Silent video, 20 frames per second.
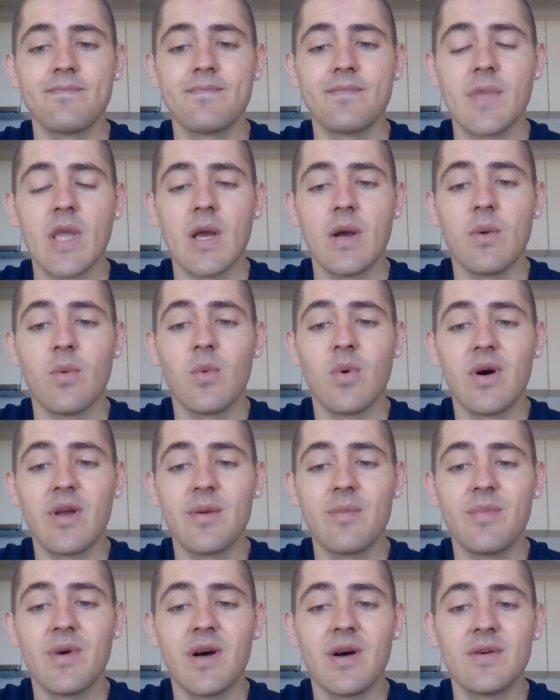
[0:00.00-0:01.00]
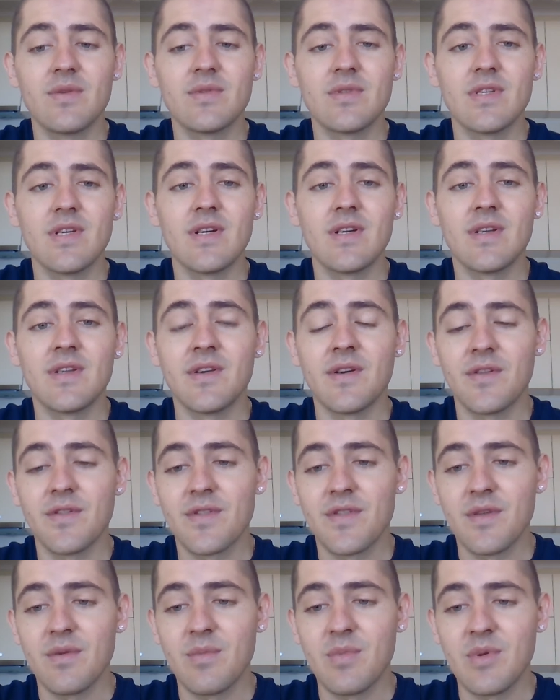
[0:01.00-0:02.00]
What about
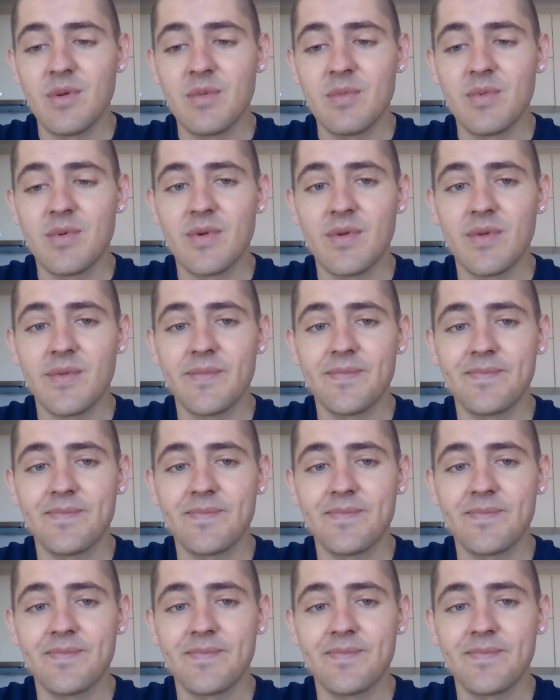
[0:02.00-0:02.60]
unhealthy people?